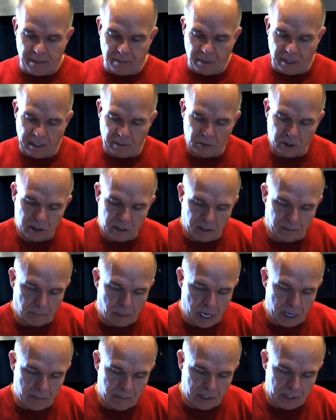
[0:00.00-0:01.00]
But I'm just going to
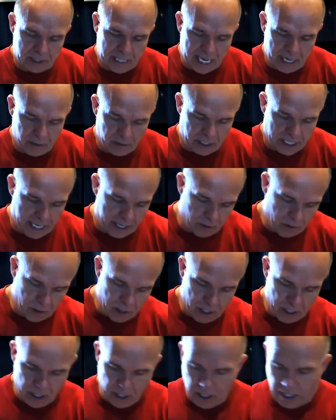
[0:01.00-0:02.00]
pop these out now,
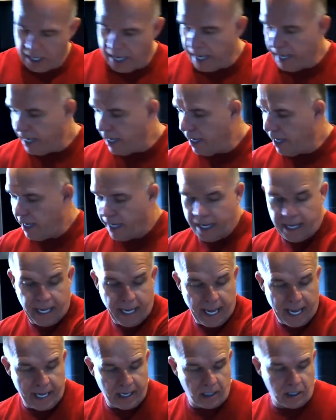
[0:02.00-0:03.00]

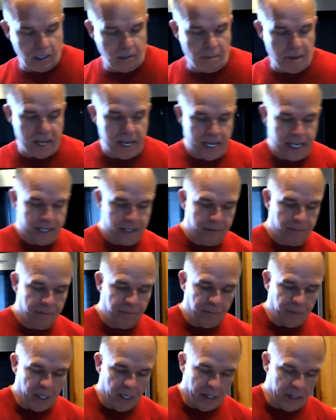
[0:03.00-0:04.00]
out of the pan.
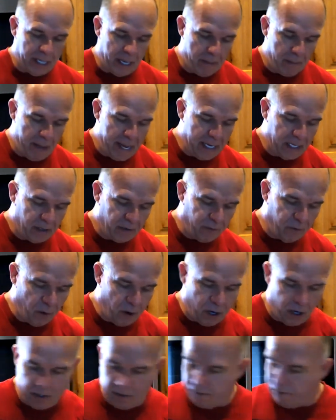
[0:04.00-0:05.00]
They baked
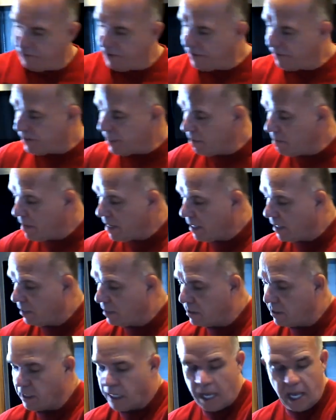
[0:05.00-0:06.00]
for 50
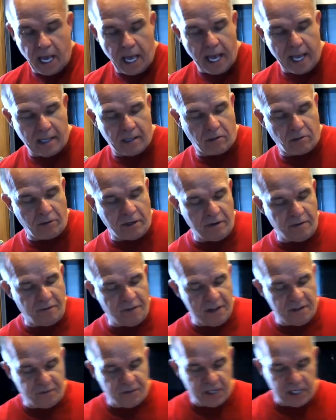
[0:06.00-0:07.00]
minutes at
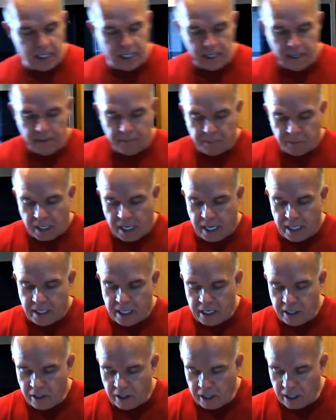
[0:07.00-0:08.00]
350, and
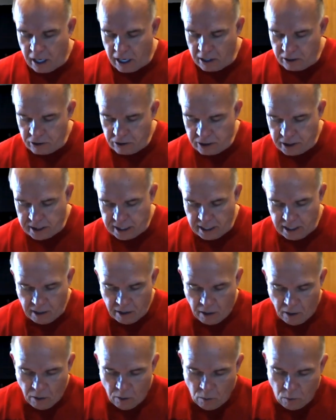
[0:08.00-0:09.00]
then you can also see
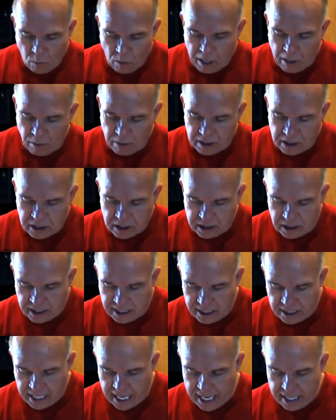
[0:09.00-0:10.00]
where we
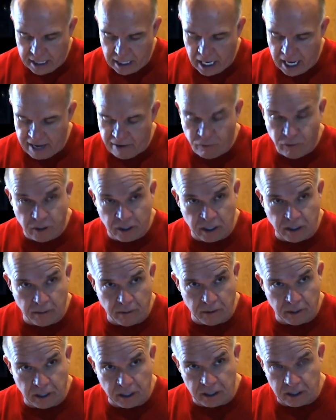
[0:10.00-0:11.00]
slit that knife with
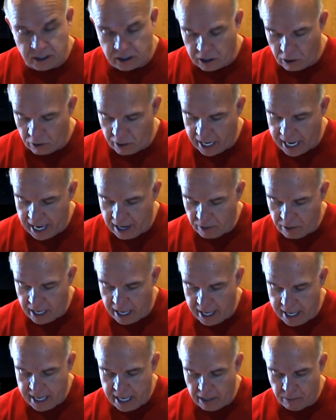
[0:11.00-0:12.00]
the soda, how
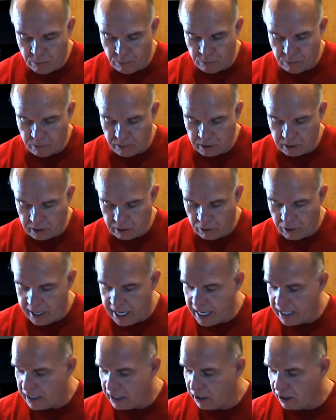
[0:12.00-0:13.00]
that helped
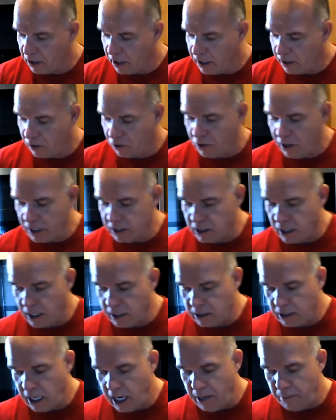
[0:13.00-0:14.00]
create the good crust on
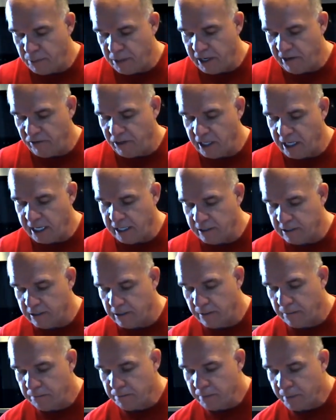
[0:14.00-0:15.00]
top and everything else.
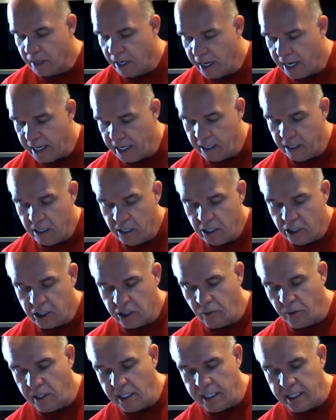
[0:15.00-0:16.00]
So
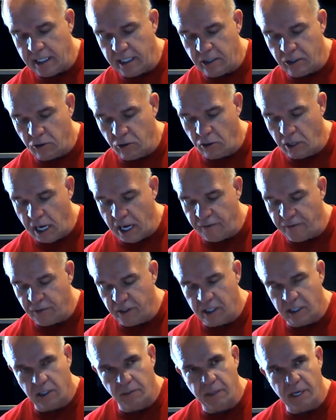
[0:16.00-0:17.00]
we'll let these cool off a
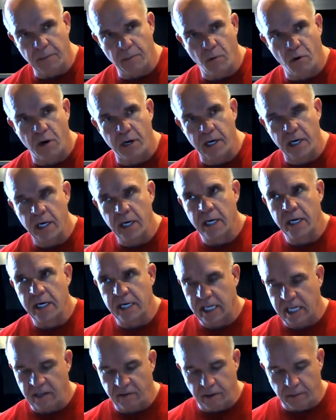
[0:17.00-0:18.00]
little bit more,
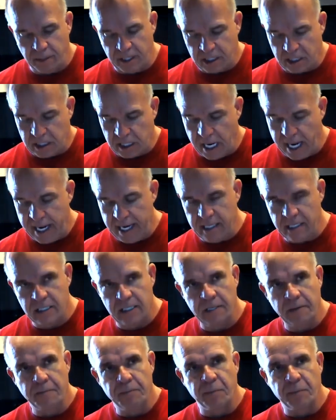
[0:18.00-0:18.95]
give them a slice.